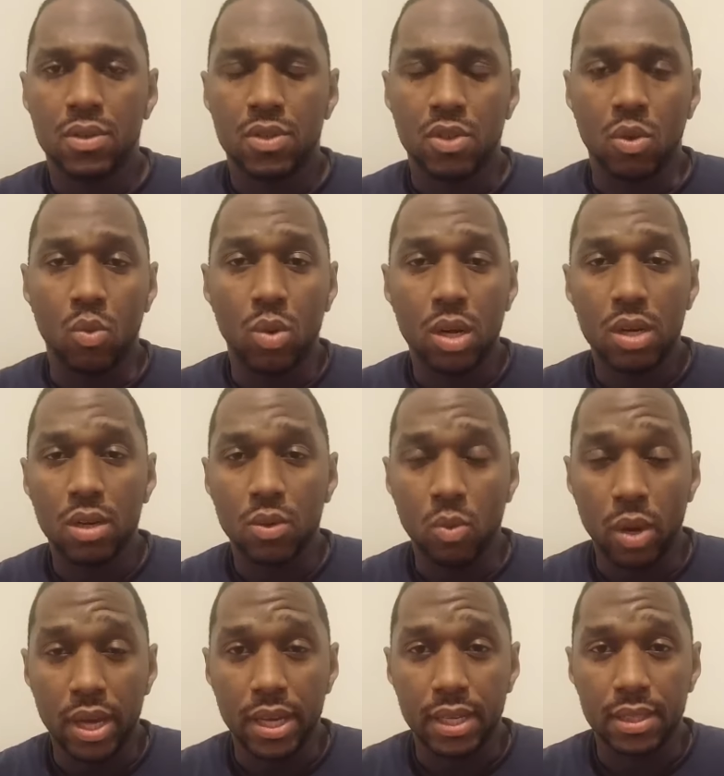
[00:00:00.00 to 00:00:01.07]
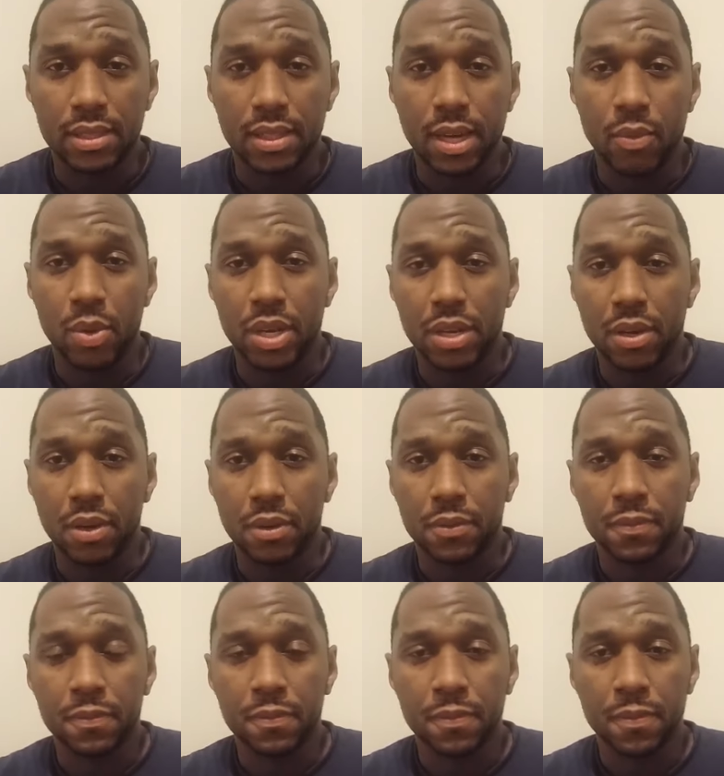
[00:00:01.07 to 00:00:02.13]
So one of the ways that we know
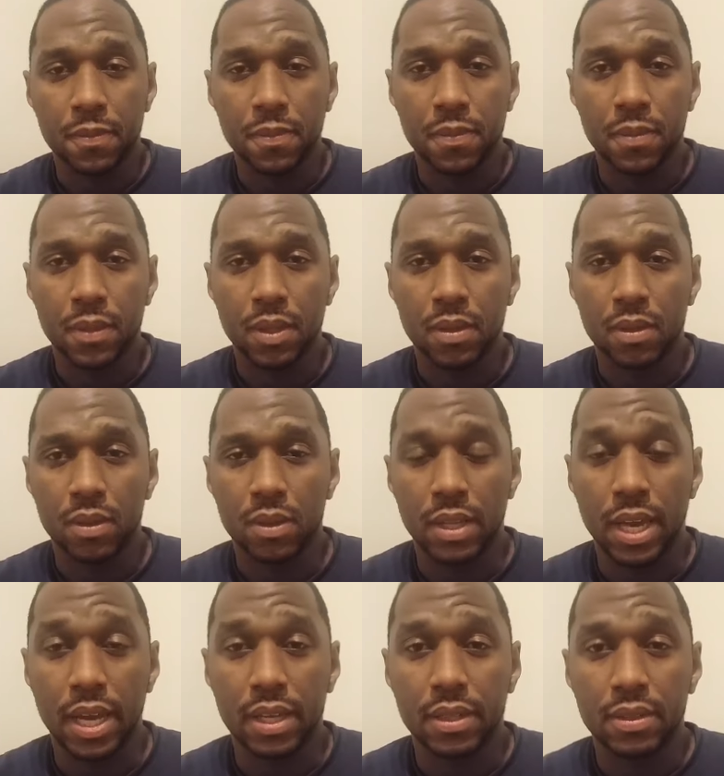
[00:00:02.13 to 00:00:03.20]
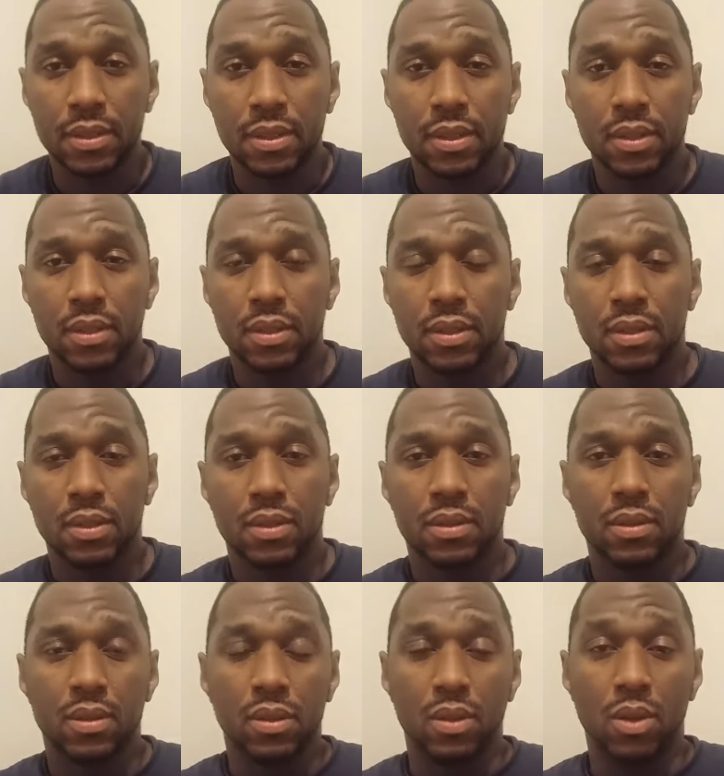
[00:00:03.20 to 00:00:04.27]
that
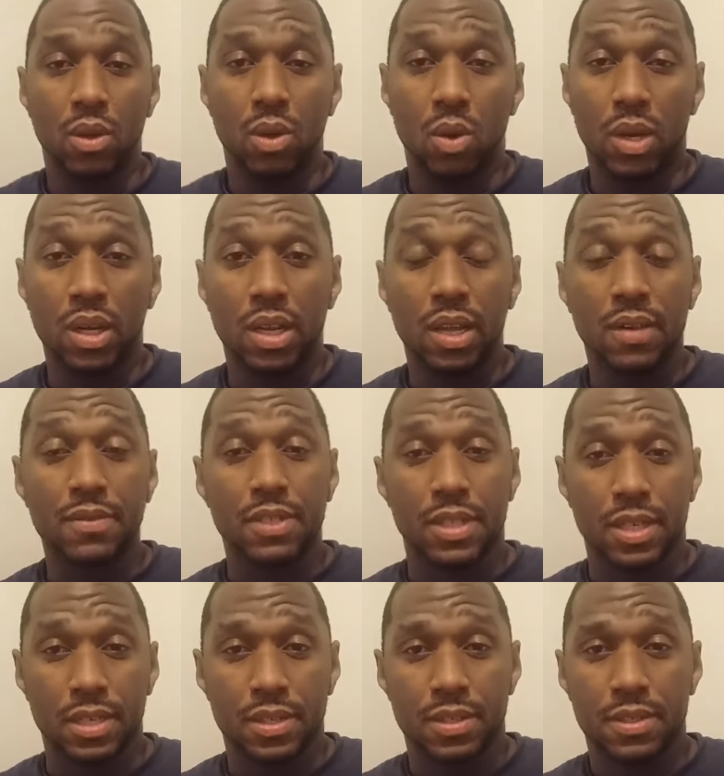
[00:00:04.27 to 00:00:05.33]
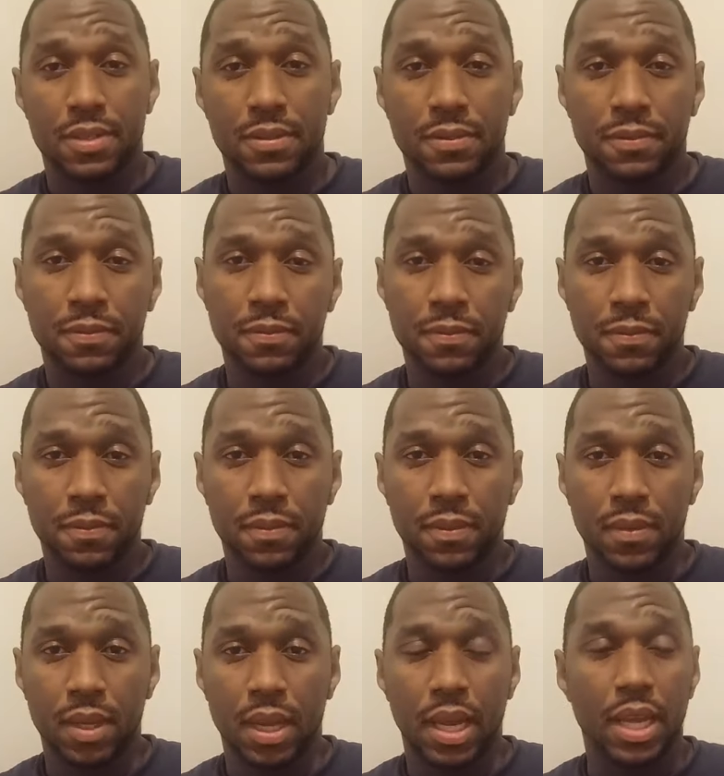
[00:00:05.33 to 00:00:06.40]
the Lord loves us,
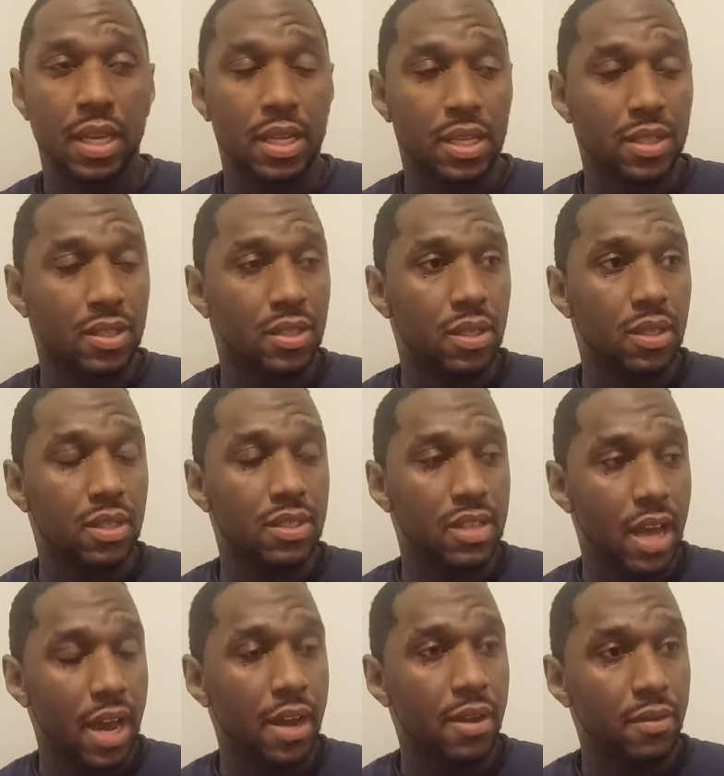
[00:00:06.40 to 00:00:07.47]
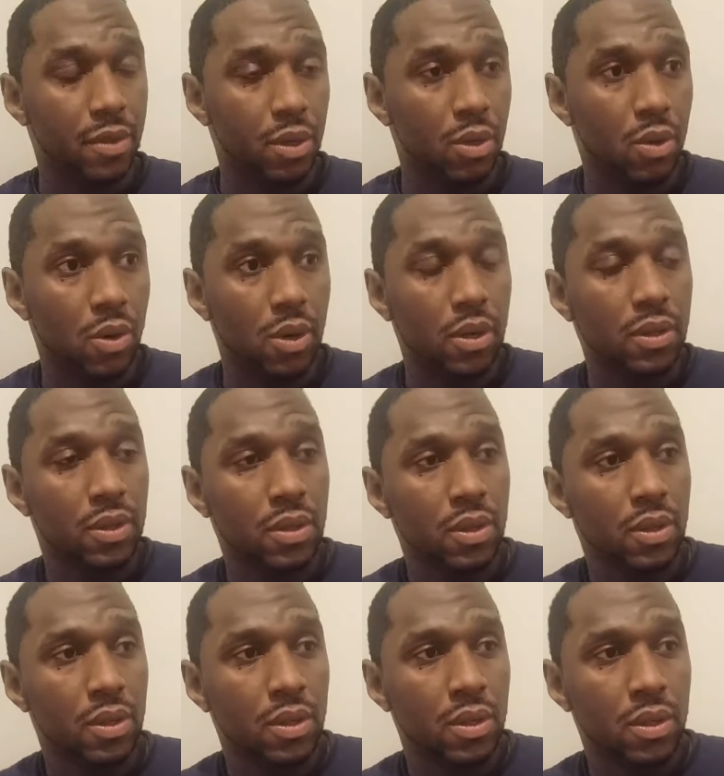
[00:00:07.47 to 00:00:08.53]
and it is the desire of the Lord
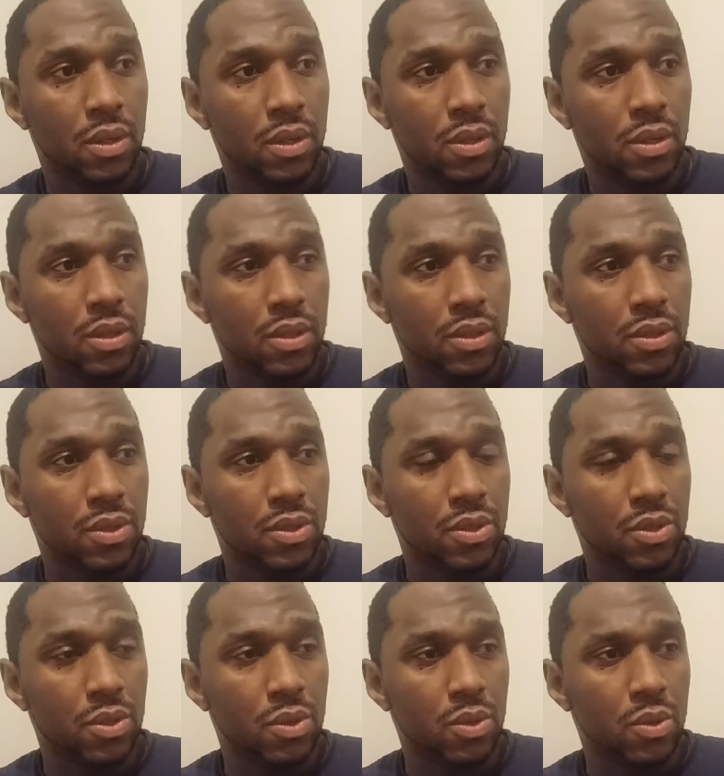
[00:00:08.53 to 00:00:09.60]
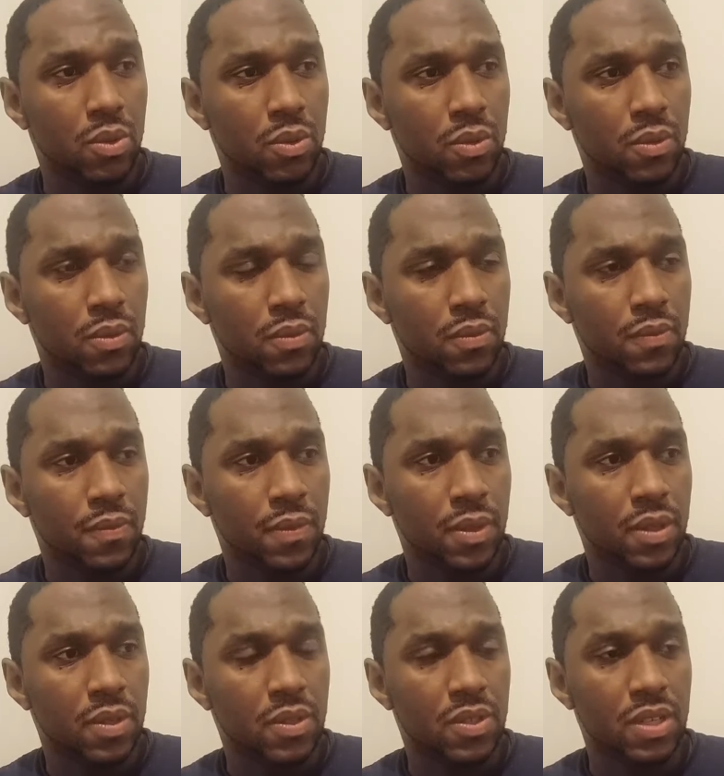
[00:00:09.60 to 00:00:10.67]
to
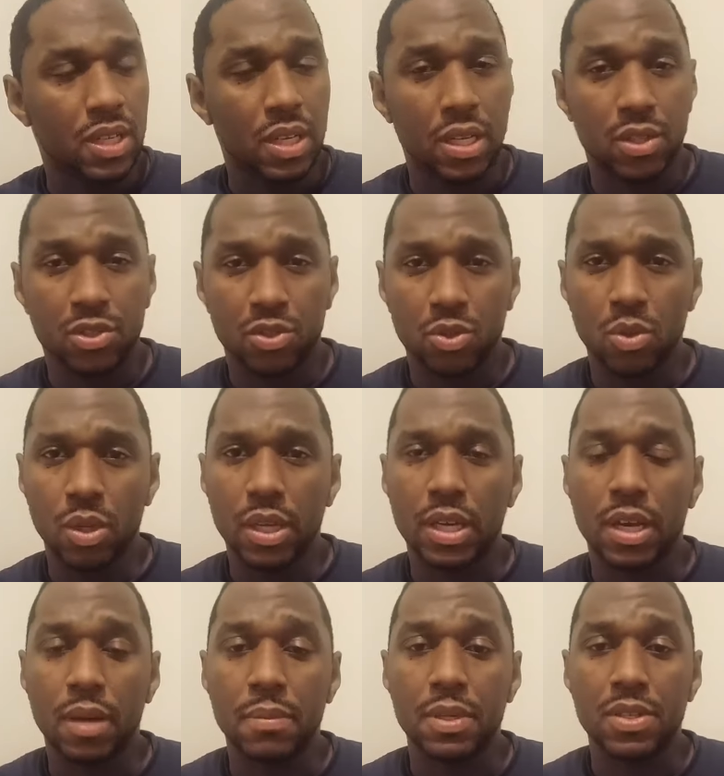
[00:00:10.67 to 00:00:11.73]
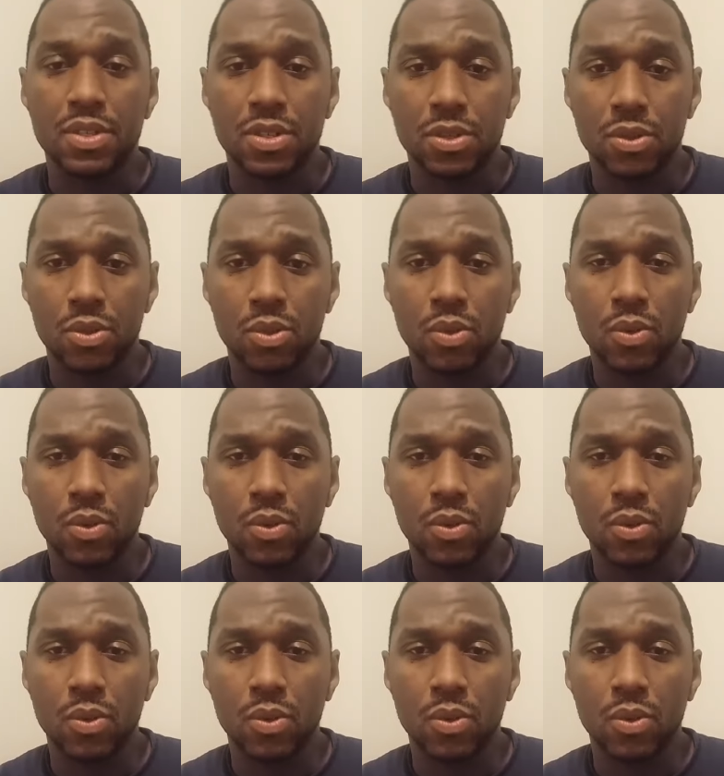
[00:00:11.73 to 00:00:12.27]
see us truly come into